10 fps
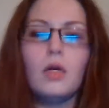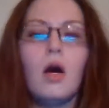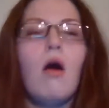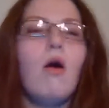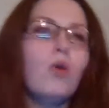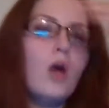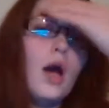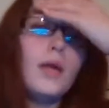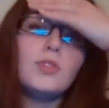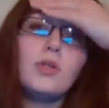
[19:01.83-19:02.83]
Oh,
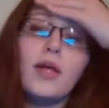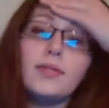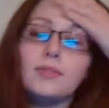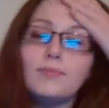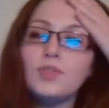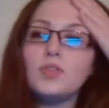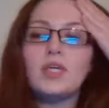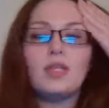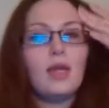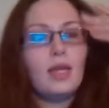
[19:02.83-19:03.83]
God, I'm so glad you
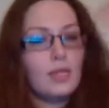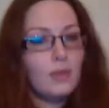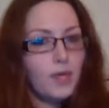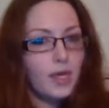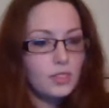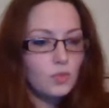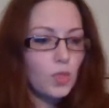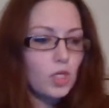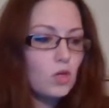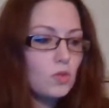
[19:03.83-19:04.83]
said that, Indy. Because
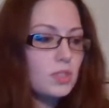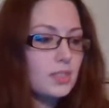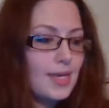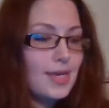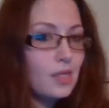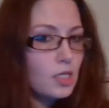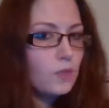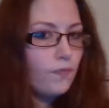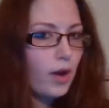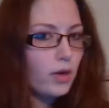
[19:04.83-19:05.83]
when you see these
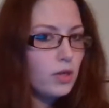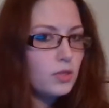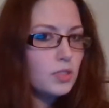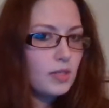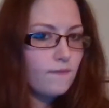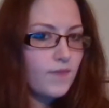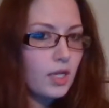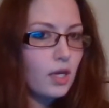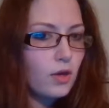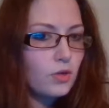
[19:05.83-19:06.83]
photos and the
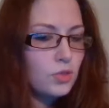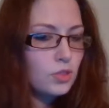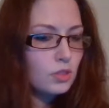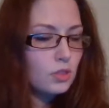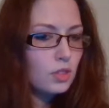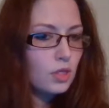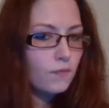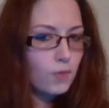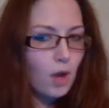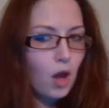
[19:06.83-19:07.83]
videos
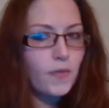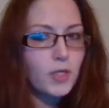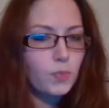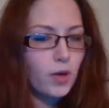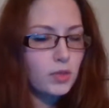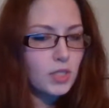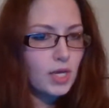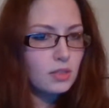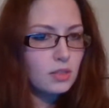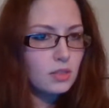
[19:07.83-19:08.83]
from all these
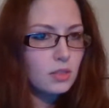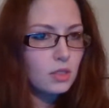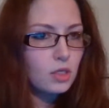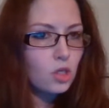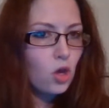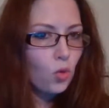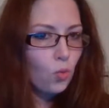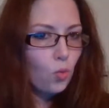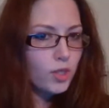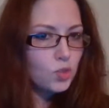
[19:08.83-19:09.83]
protests,
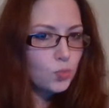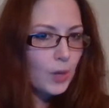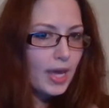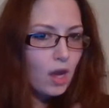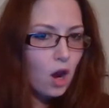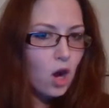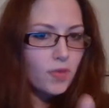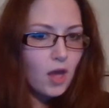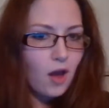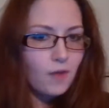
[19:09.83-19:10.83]
which way are
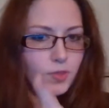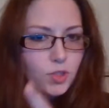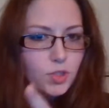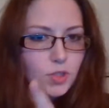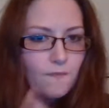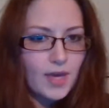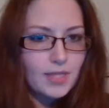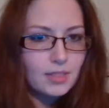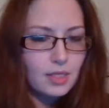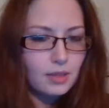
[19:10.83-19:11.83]
the officers
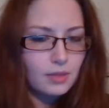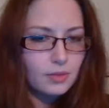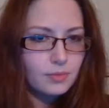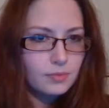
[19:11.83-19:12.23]
facing?